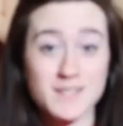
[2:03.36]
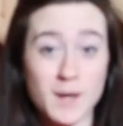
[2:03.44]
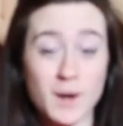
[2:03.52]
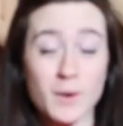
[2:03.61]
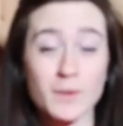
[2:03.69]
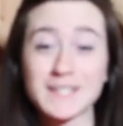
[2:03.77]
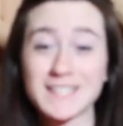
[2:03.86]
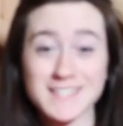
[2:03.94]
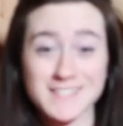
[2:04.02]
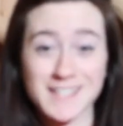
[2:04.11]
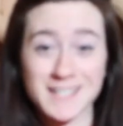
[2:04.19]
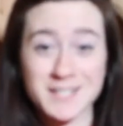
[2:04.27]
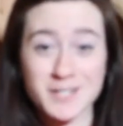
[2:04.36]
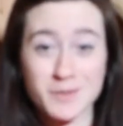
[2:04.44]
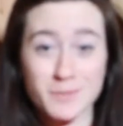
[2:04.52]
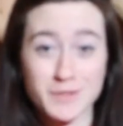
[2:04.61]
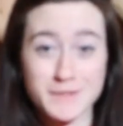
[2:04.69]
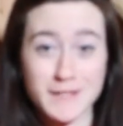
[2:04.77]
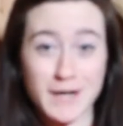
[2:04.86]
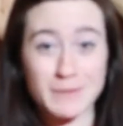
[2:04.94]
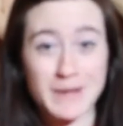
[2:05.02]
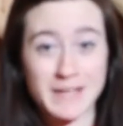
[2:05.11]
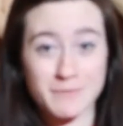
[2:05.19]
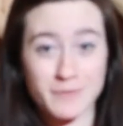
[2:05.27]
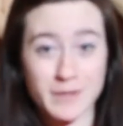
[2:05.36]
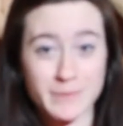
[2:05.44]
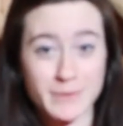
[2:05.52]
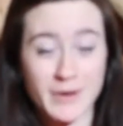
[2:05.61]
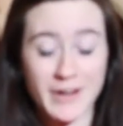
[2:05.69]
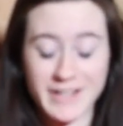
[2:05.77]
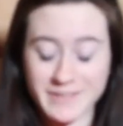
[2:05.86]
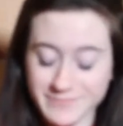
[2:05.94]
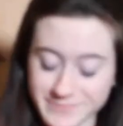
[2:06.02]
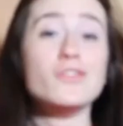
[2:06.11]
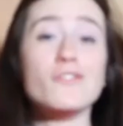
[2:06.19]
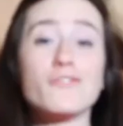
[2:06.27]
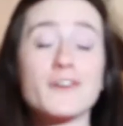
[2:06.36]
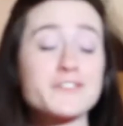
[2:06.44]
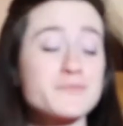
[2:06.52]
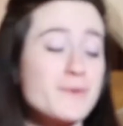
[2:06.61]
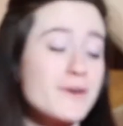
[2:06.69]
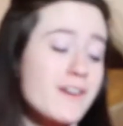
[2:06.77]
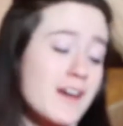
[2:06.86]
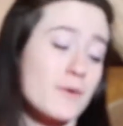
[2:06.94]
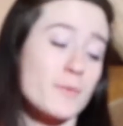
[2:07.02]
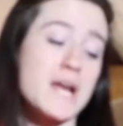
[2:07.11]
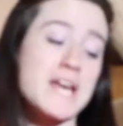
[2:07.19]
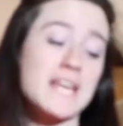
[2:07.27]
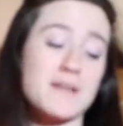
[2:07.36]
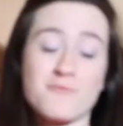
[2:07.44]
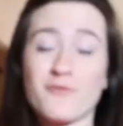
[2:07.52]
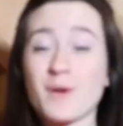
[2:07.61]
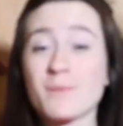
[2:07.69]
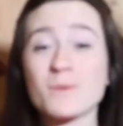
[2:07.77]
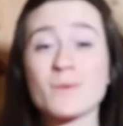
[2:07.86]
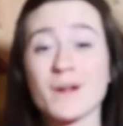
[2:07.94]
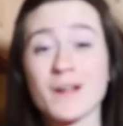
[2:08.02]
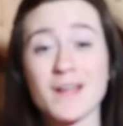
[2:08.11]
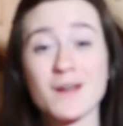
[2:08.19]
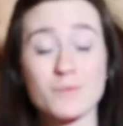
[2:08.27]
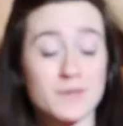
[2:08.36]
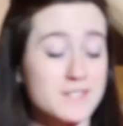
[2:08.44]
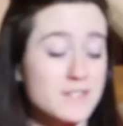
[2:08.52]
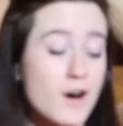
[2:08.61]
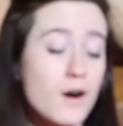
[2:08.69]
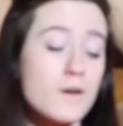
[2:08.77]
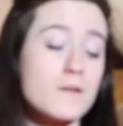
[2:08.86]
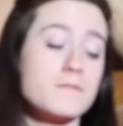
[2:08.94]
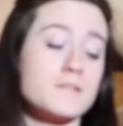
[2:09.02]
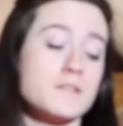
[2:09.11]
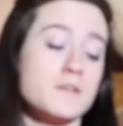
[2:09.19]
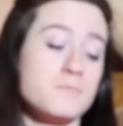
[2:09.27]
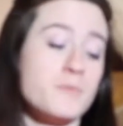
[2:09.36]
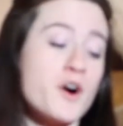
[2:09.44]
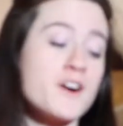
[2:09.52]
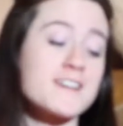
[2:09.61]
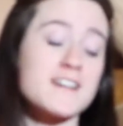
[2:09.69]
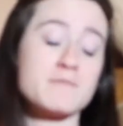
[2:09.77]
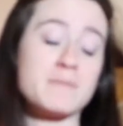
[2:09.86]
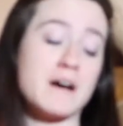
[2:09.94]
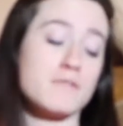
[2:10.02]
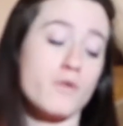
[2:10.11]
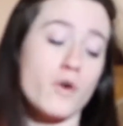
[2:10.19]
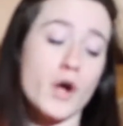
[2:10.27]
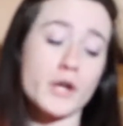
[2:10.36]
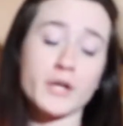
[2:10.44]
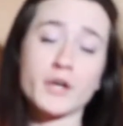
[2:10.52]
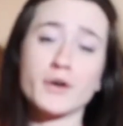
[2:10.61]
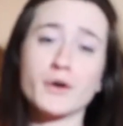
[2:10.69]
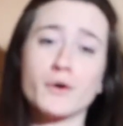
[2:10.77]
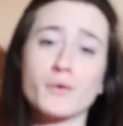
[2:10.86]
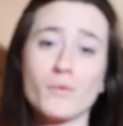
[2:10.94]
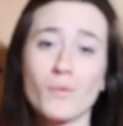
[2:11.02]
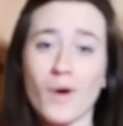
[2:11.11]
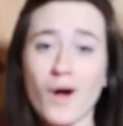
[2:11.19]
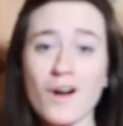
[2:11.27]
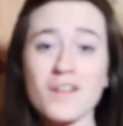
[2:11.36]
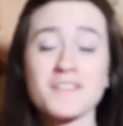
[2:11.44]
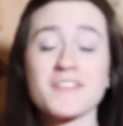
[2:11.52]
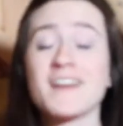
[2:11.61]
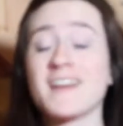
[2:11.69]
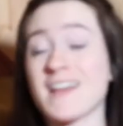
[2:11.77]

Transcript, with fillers: So let's get into the books that I read in February. The first book I read in February was Carve the Mark by Veronica Roth.